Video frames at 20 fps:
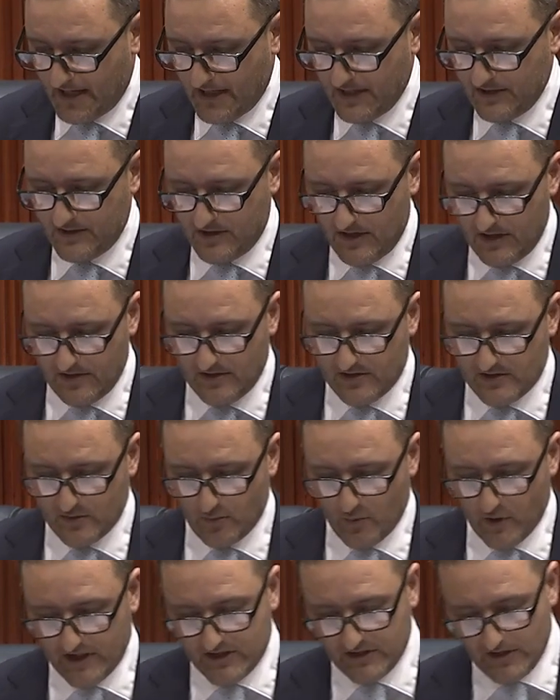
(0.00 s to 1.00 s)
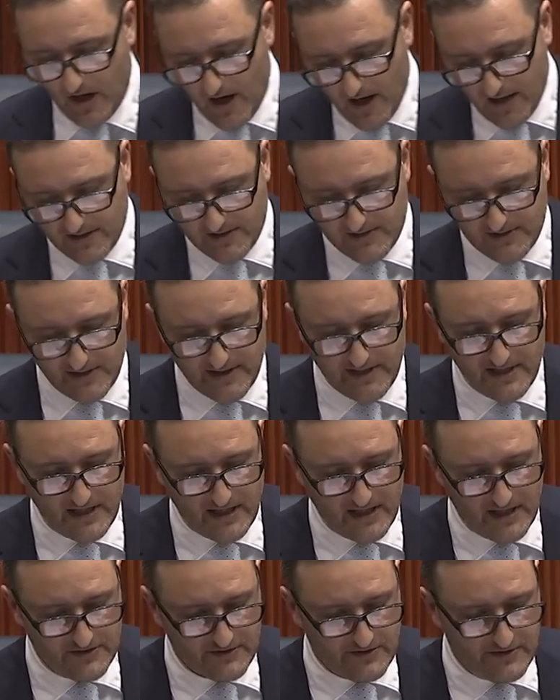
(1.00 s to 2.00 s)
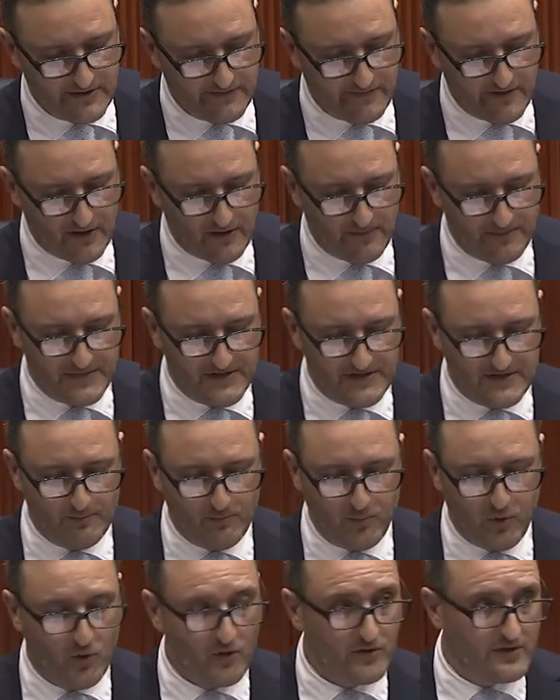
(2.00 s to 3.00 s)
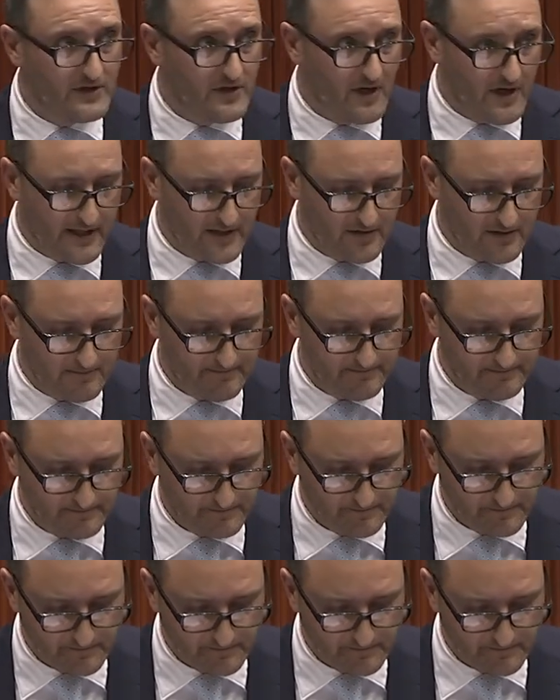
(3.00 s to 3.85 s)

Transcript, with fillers: and continues to work tirelessly to develop this important icon.